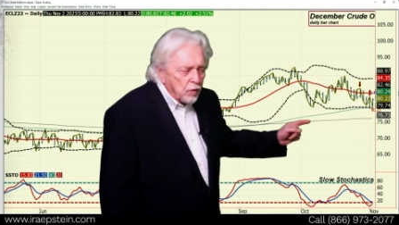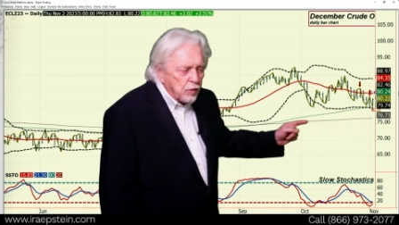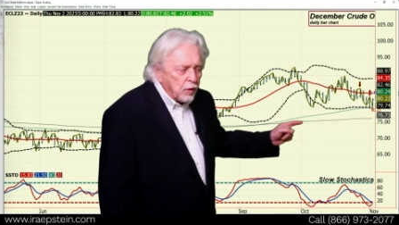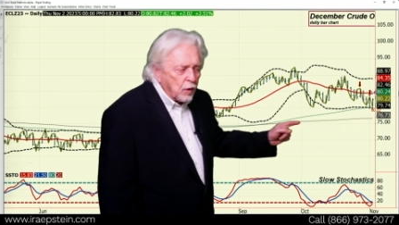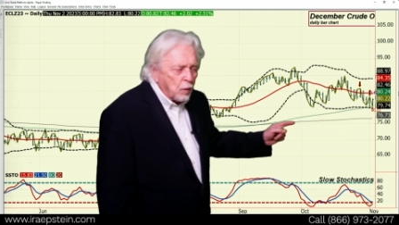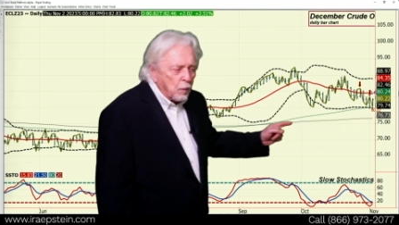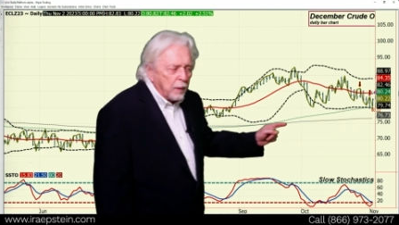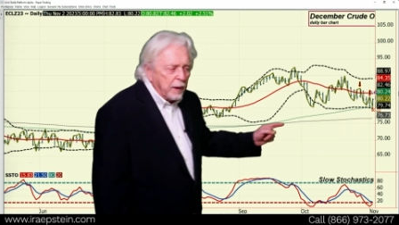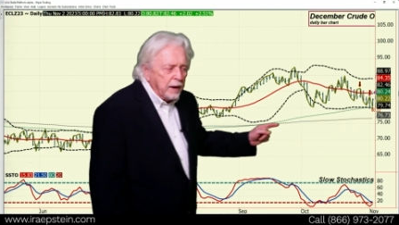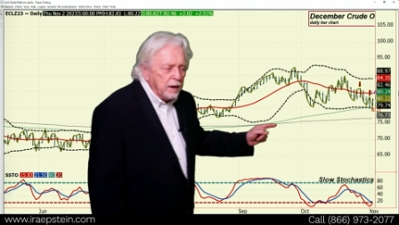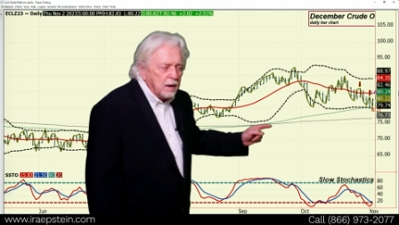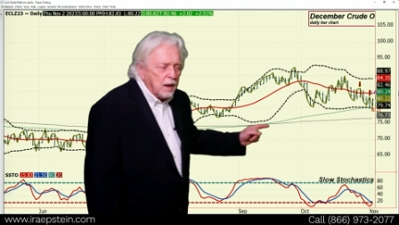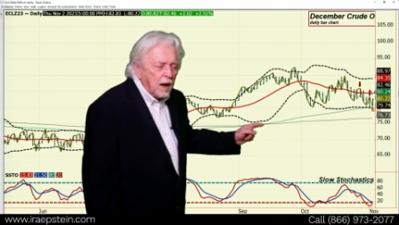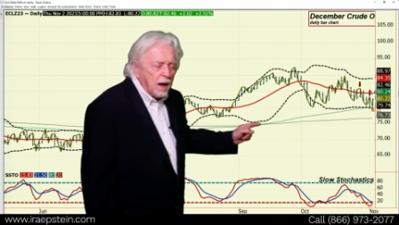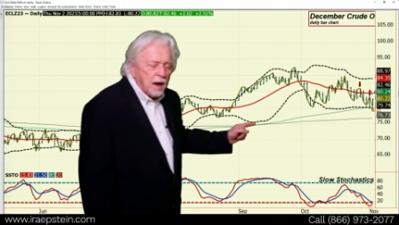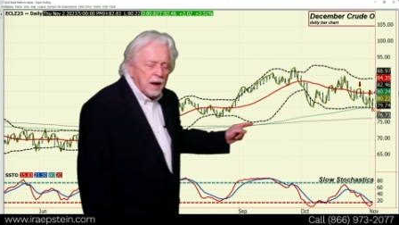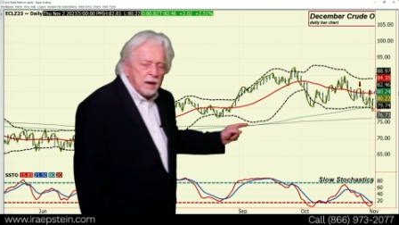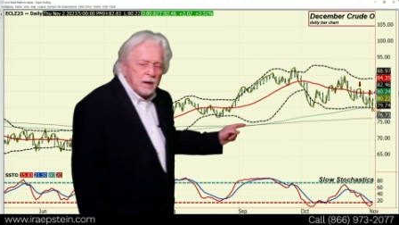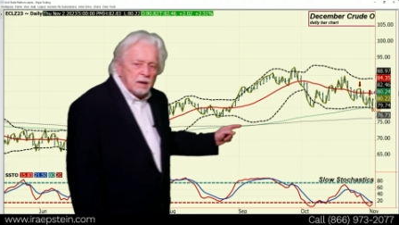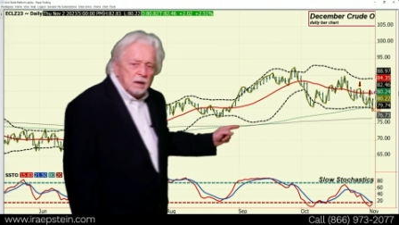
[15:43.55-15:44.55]
the green
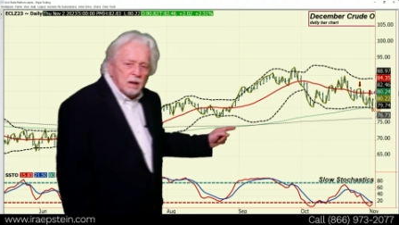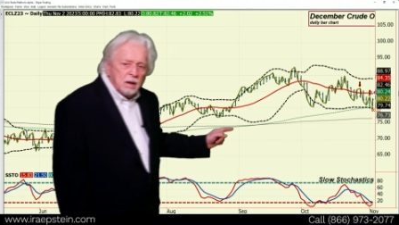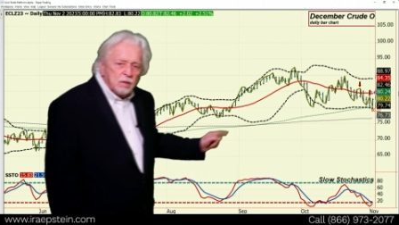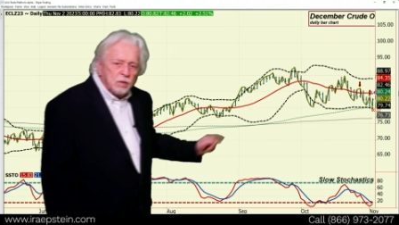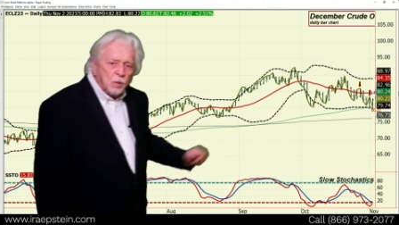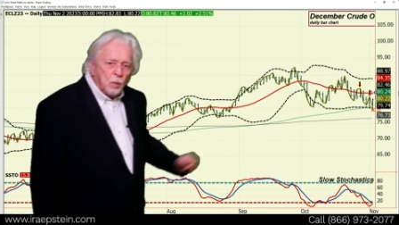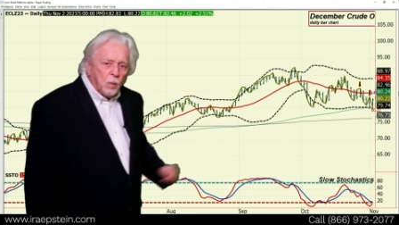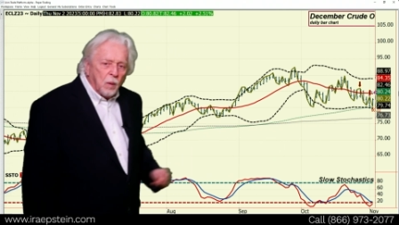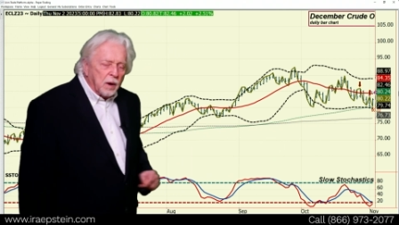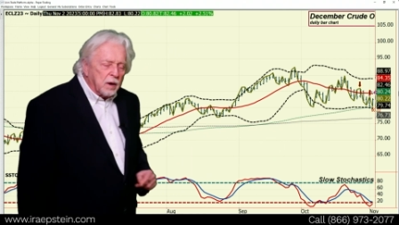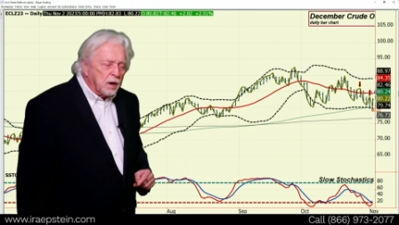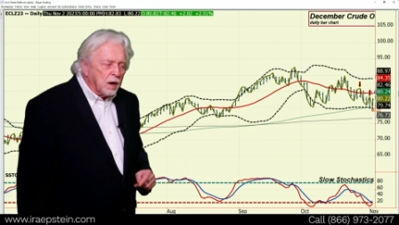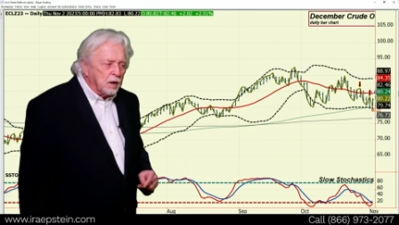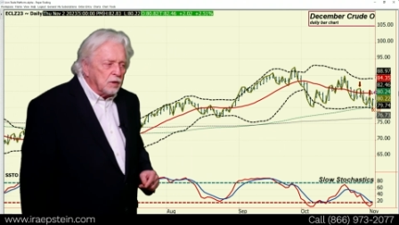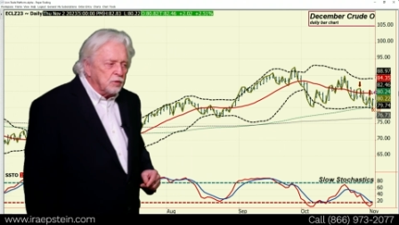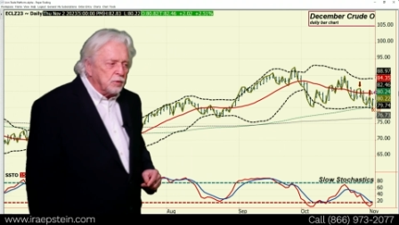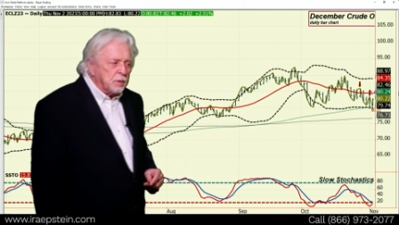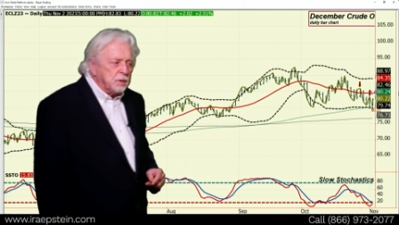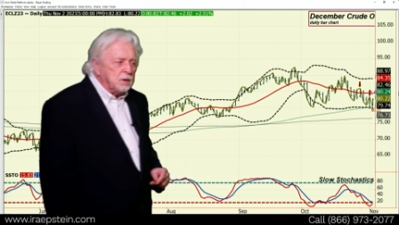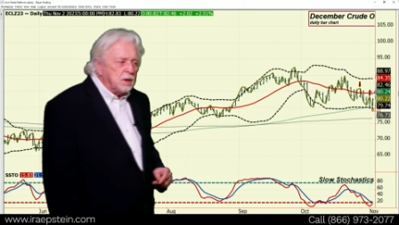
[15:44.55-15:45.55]
line, the
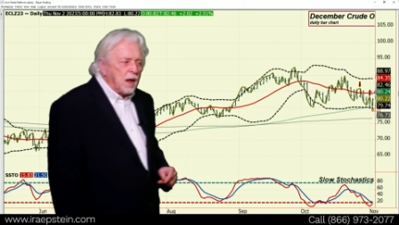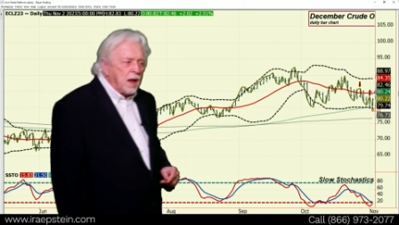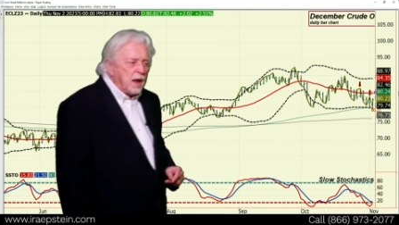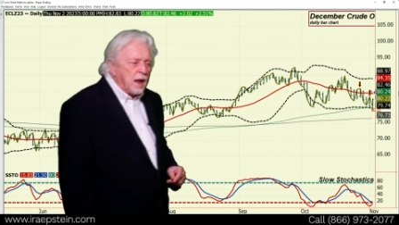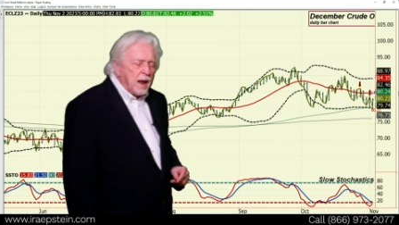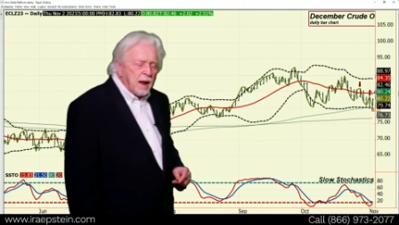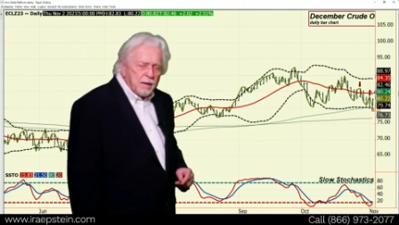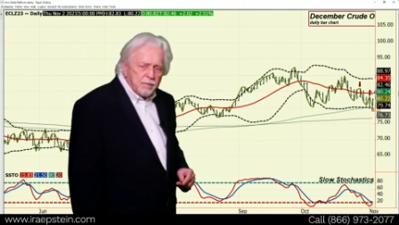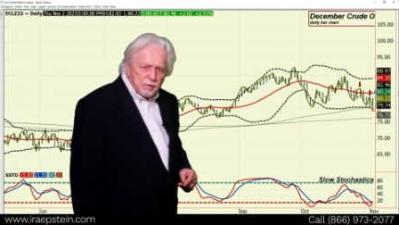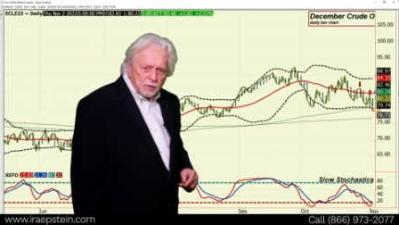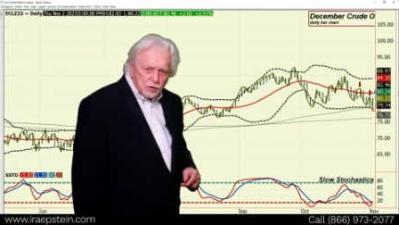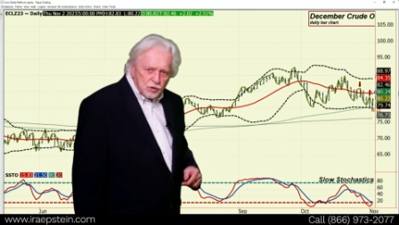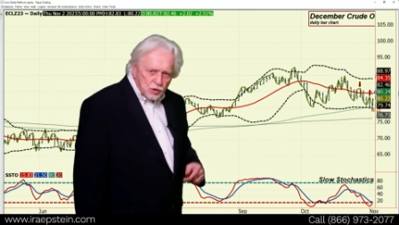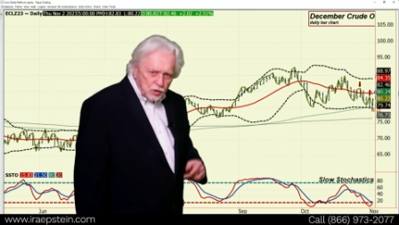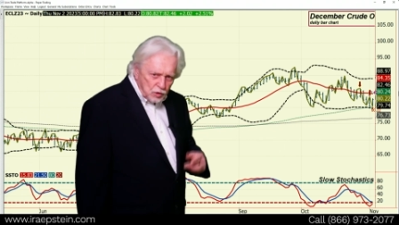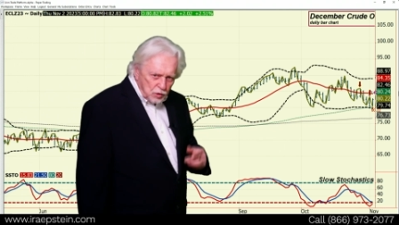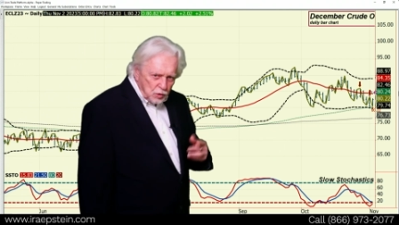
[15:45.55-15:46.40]
100 day average.